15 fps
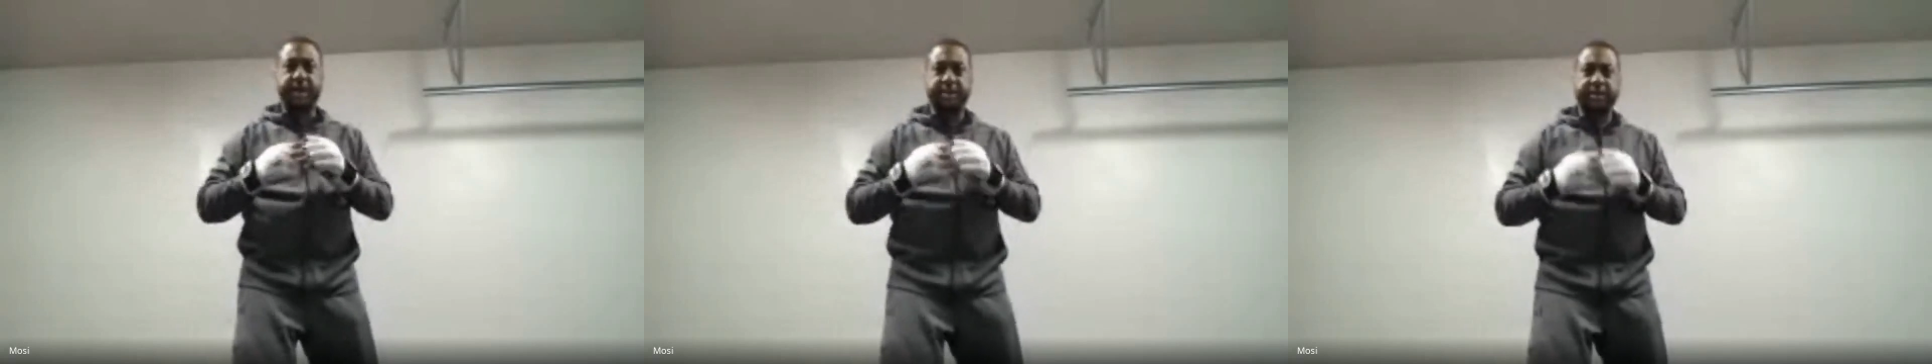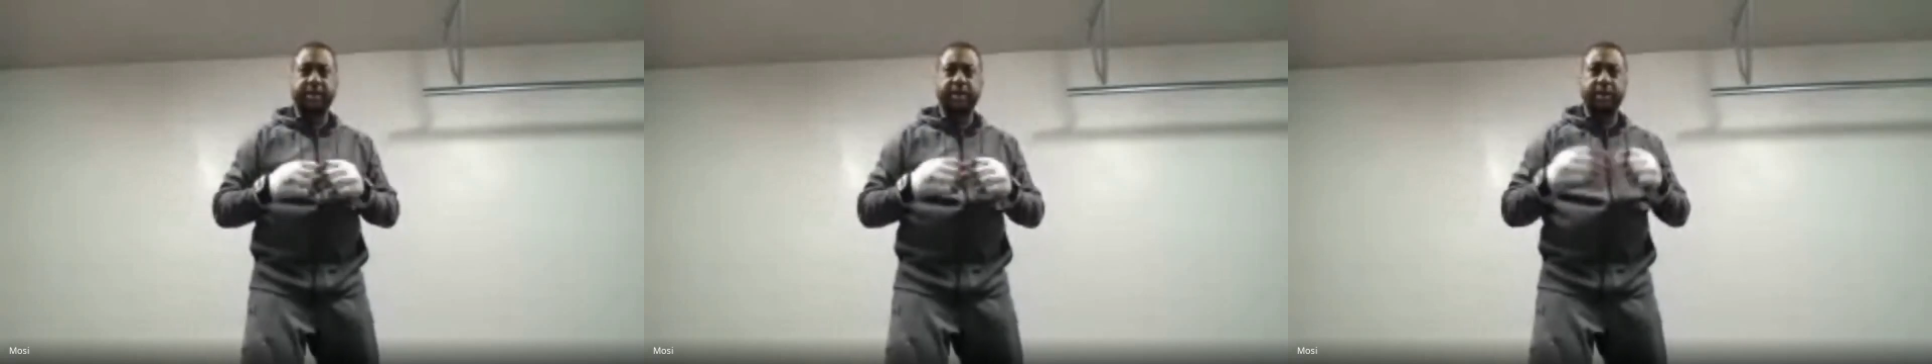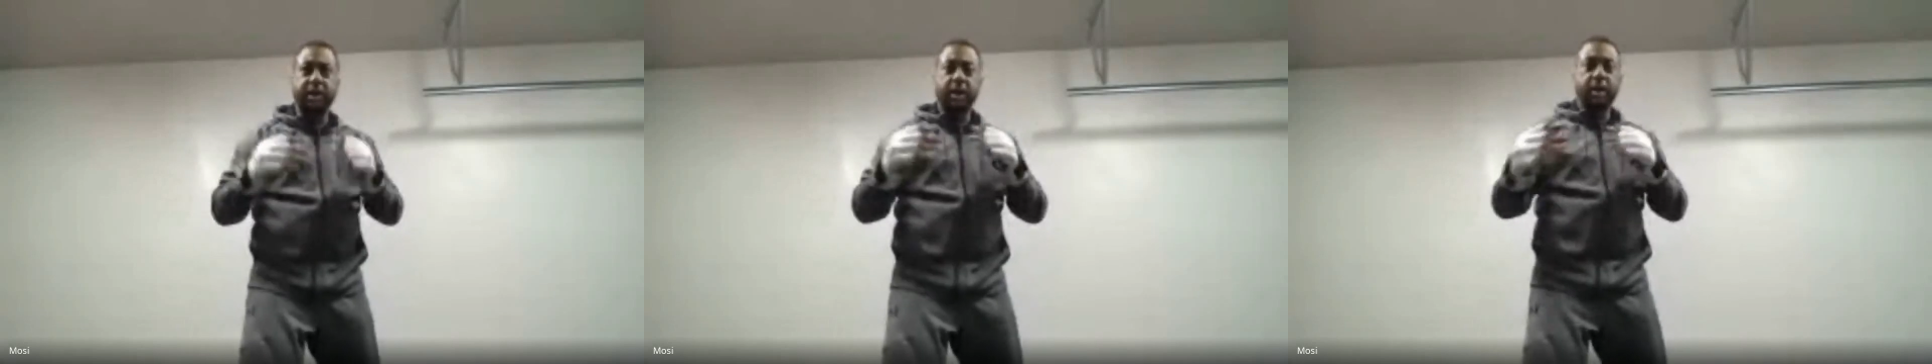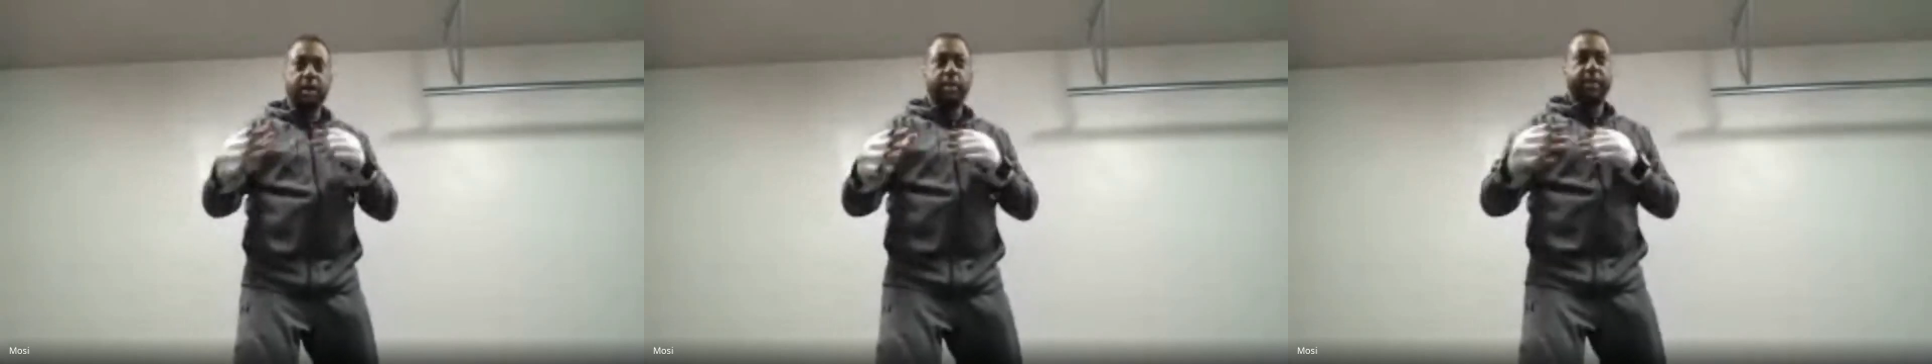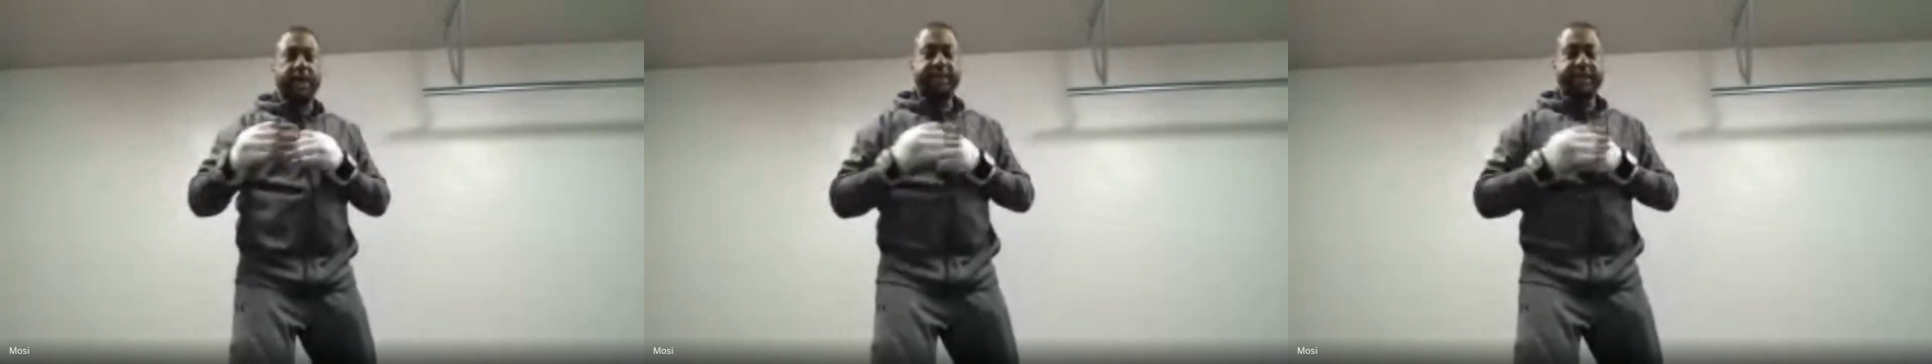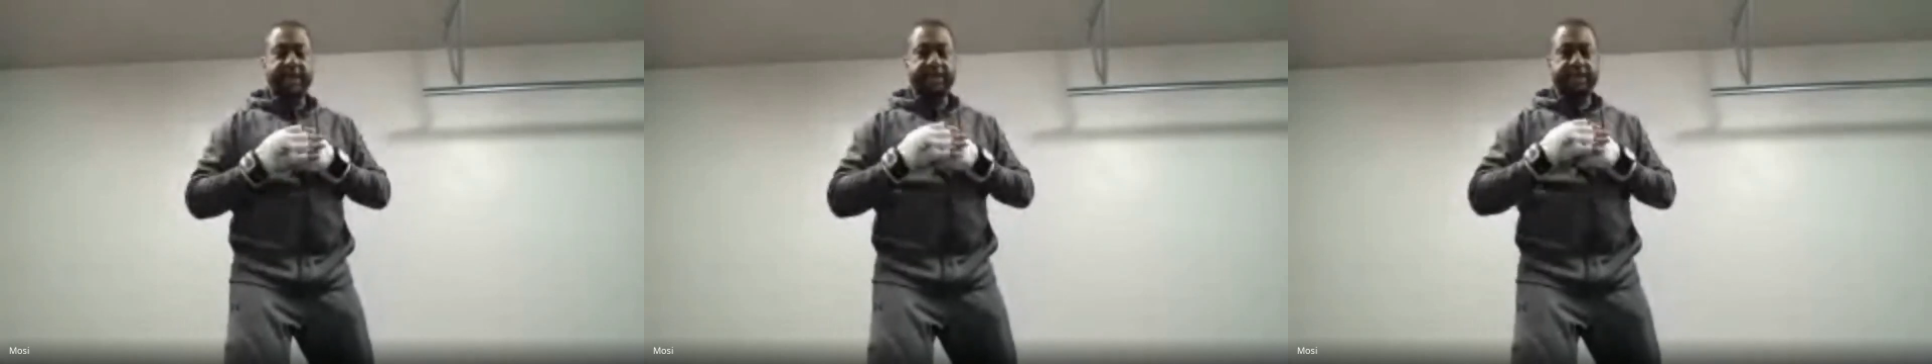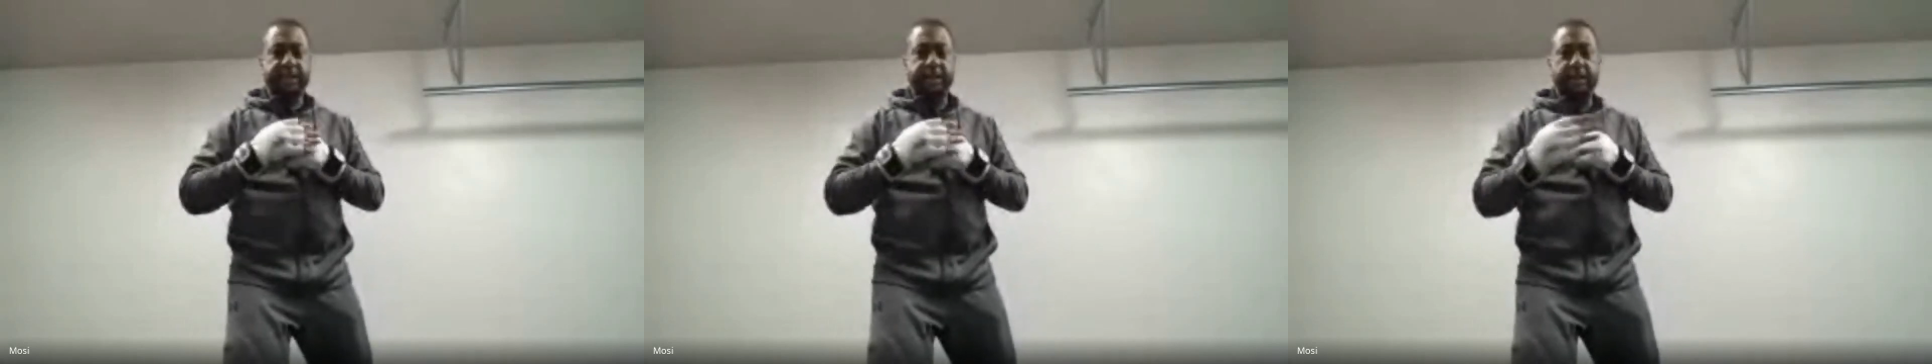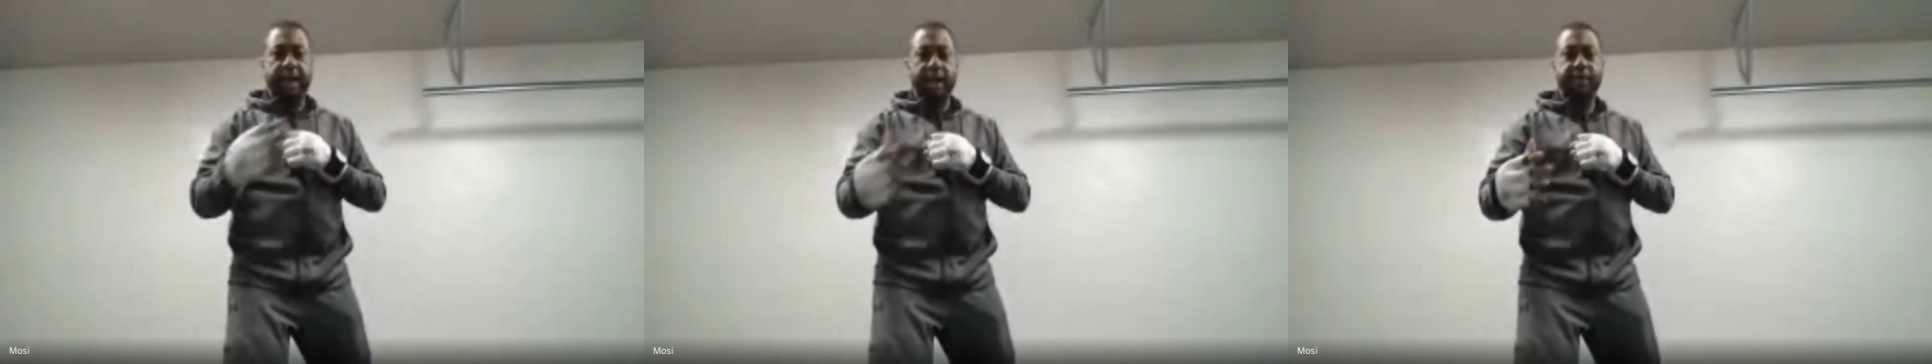test it. By
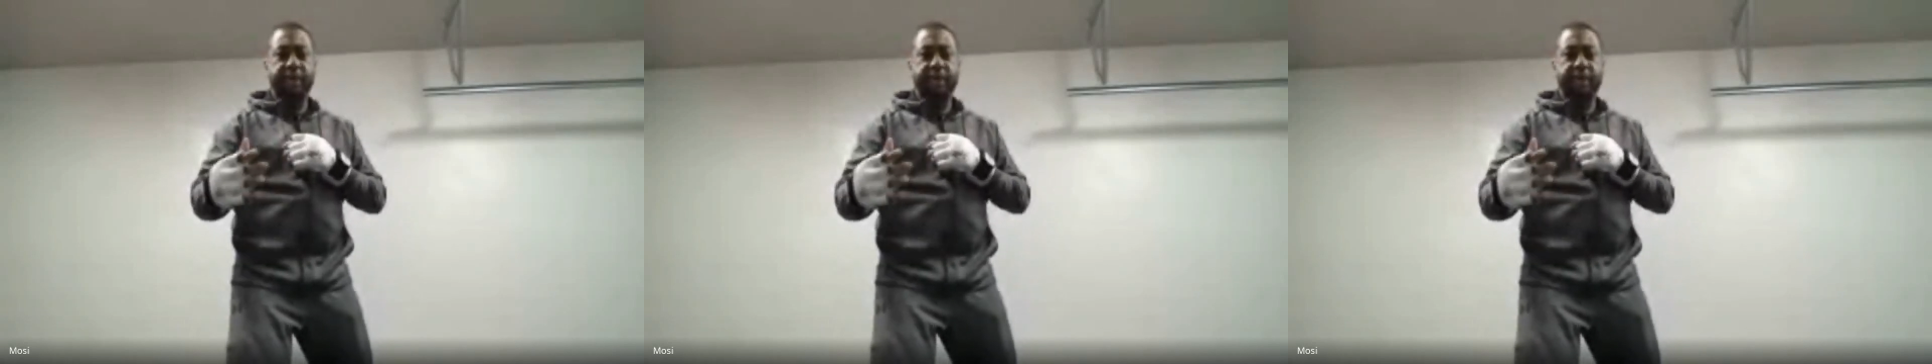testing it,